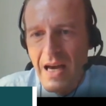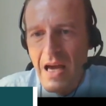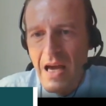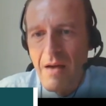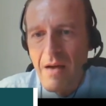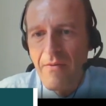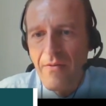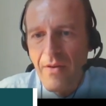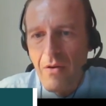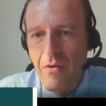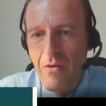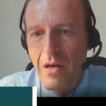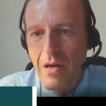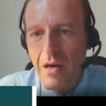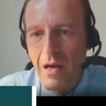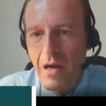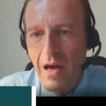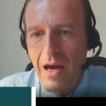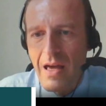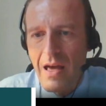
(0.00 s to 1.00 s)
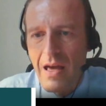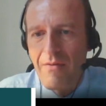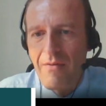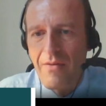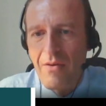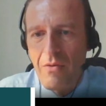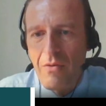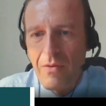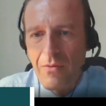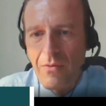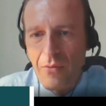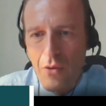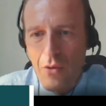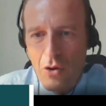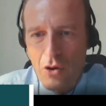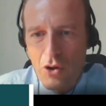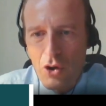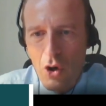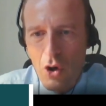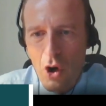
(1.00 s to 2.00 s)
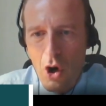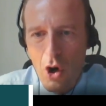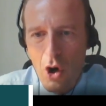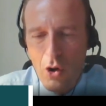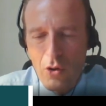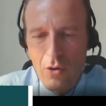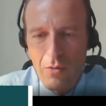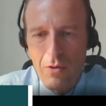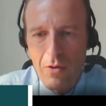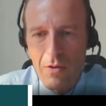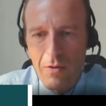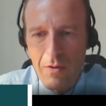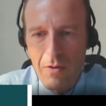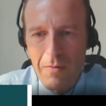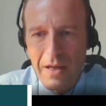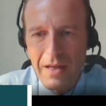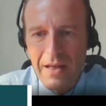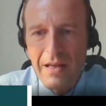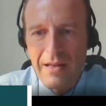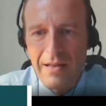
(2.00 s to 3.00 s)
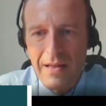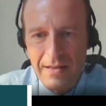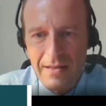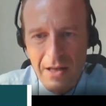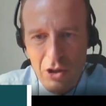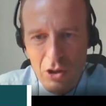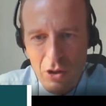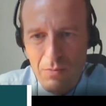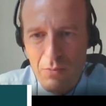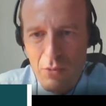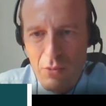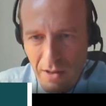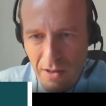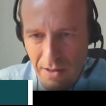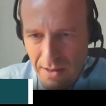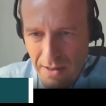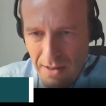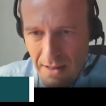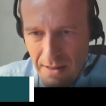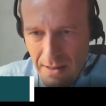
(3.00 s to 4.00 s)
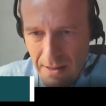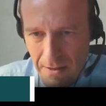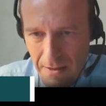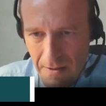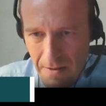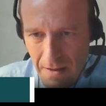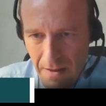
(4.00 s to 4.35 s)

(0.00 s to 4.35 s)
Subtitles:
I am very influential on the making decision process.